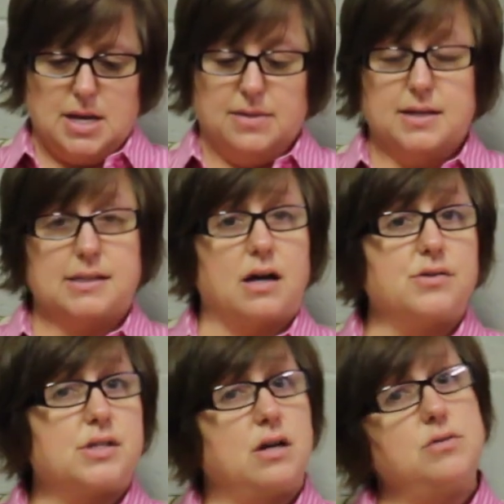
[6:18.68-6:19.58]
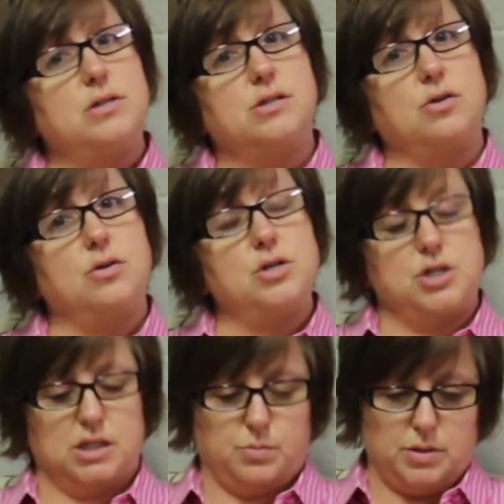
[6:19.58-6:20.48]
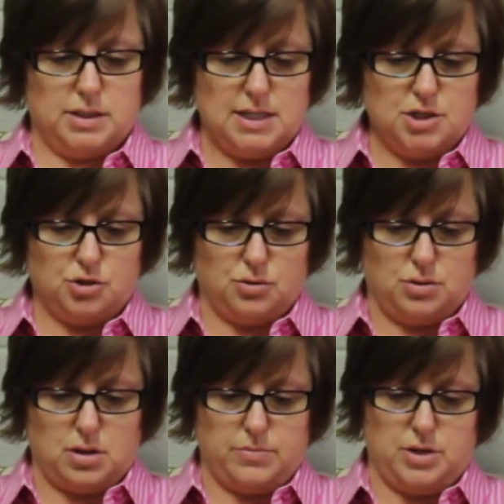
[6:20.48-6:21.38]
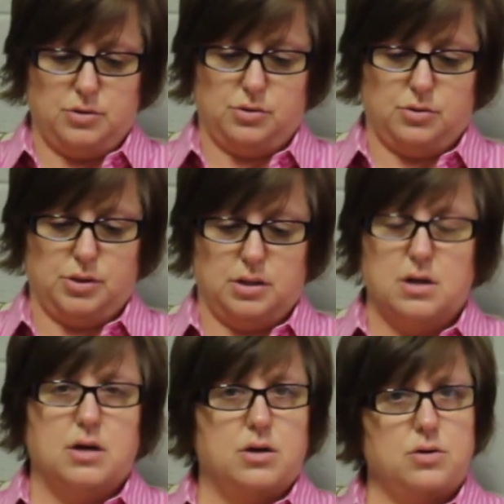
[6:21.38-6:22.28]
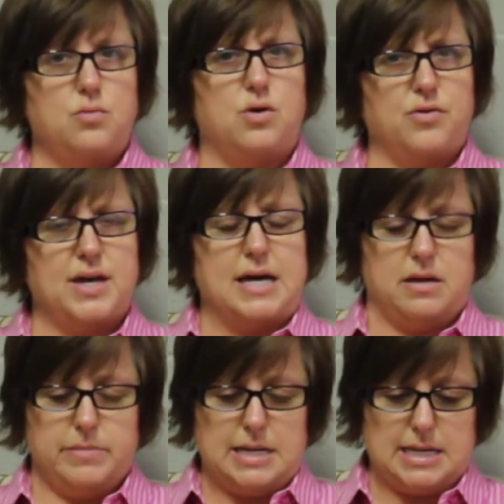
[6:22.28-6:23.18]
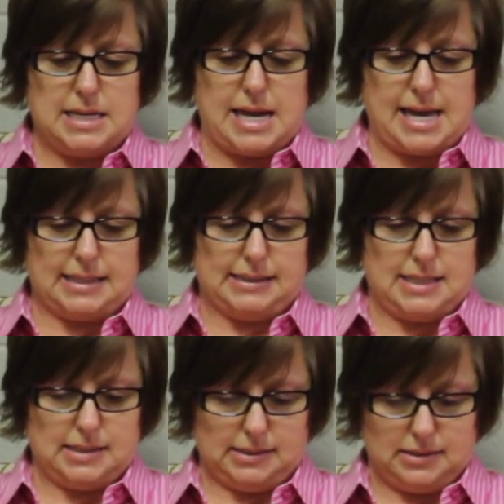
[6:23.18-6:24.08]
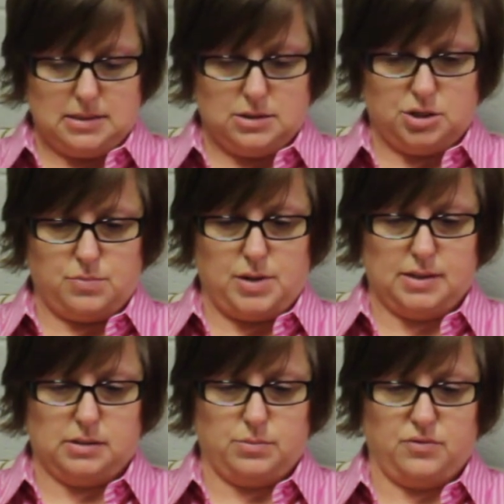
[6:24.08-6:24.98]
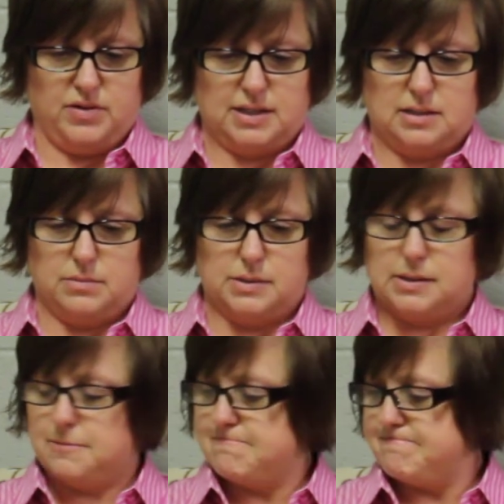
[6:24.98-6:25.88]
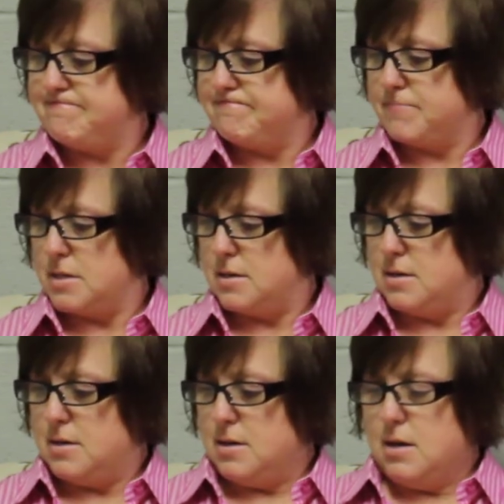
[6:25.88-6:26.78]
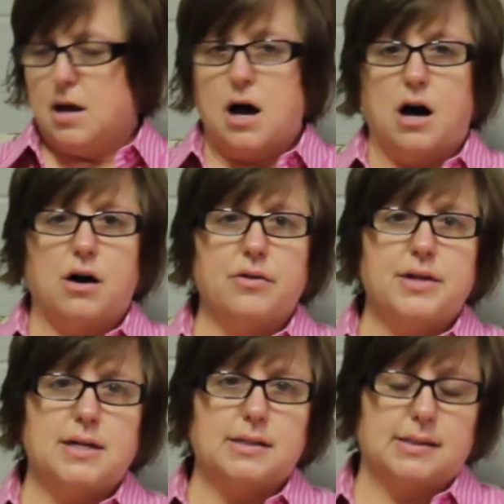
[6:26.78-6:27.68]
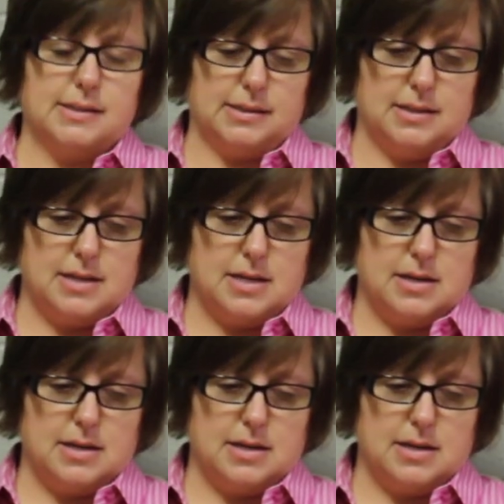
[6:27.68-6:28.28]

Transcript: This also discourages potential abusers who want that immediate access to possible victims. All this